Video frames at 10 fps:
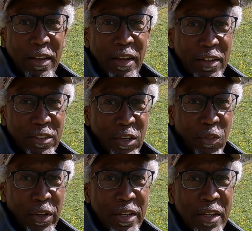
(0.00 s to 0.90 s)
And until
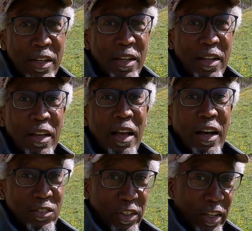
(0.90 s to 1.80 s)
then,
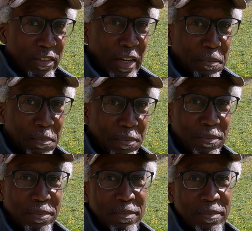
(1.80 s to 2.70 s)
see you next time.